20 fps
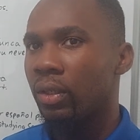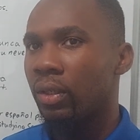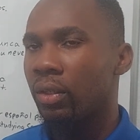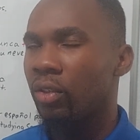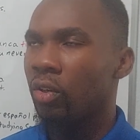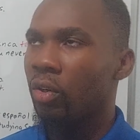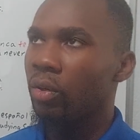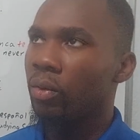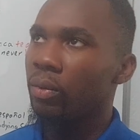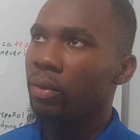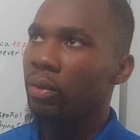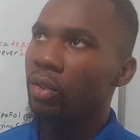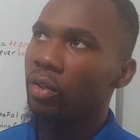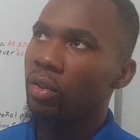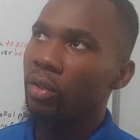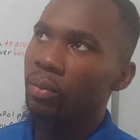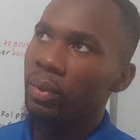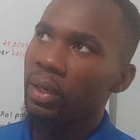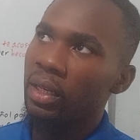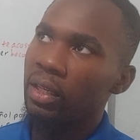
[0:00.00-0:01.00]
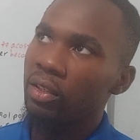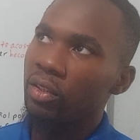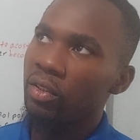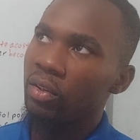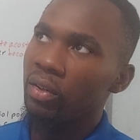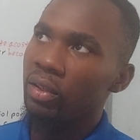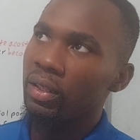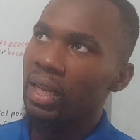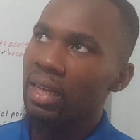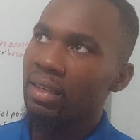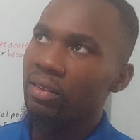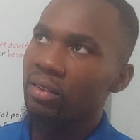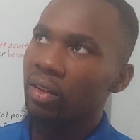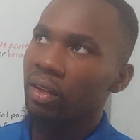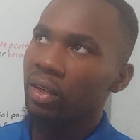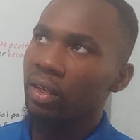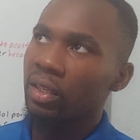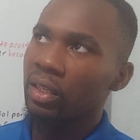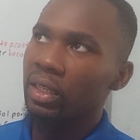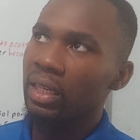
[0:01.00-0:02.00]
No, that's
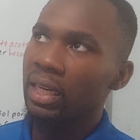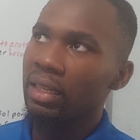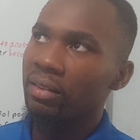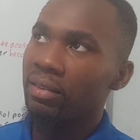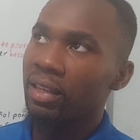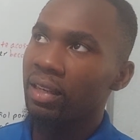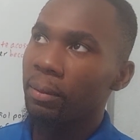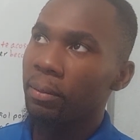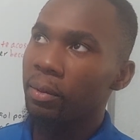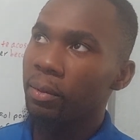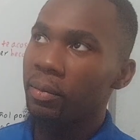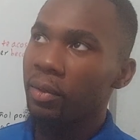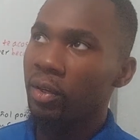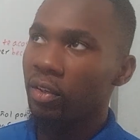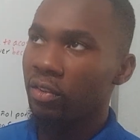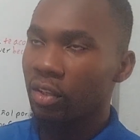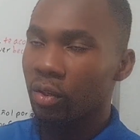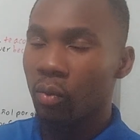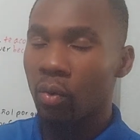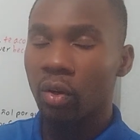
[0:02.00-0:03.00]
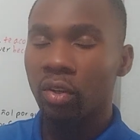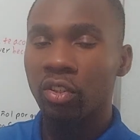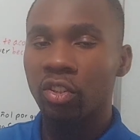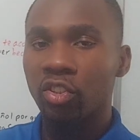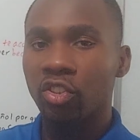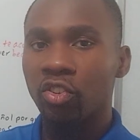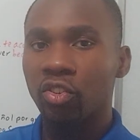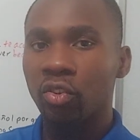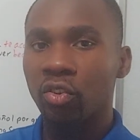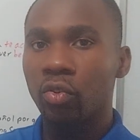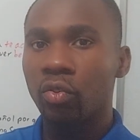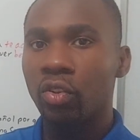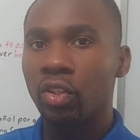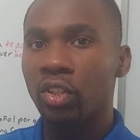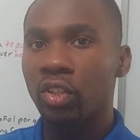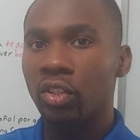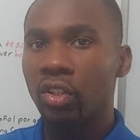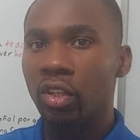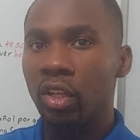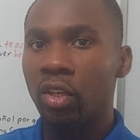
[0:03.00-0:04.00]
not a good example because I want to show
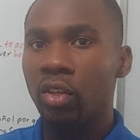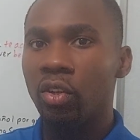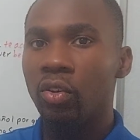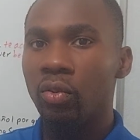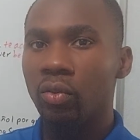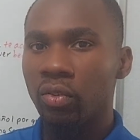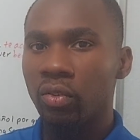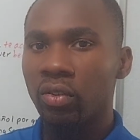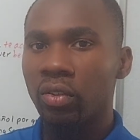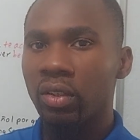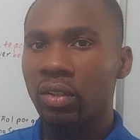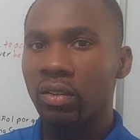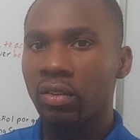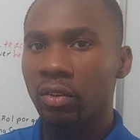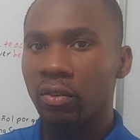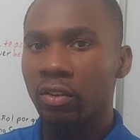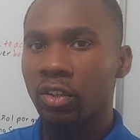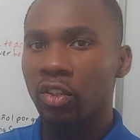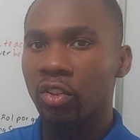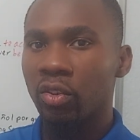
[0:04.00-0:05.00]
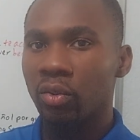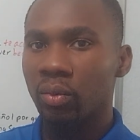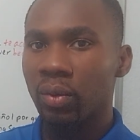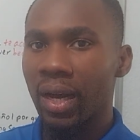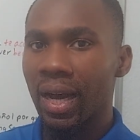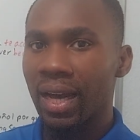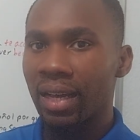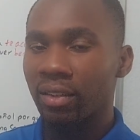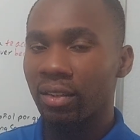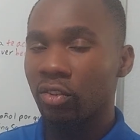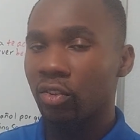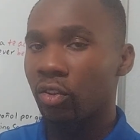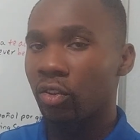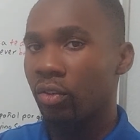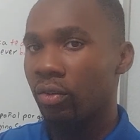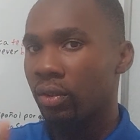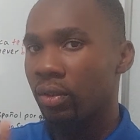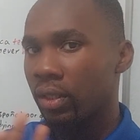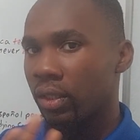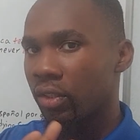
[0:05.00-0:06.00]
you the uses of the two as.
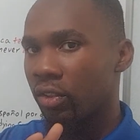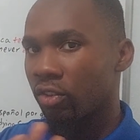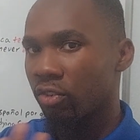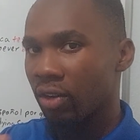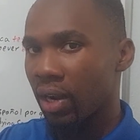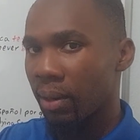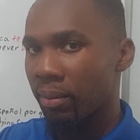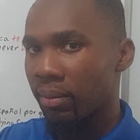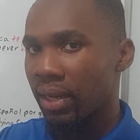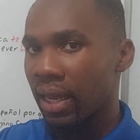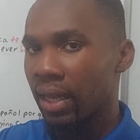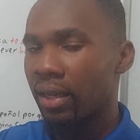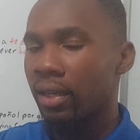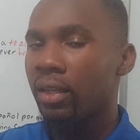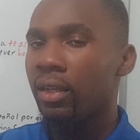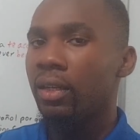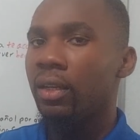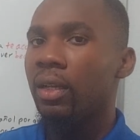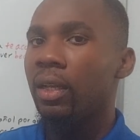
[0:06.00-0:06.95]
So, scrap that.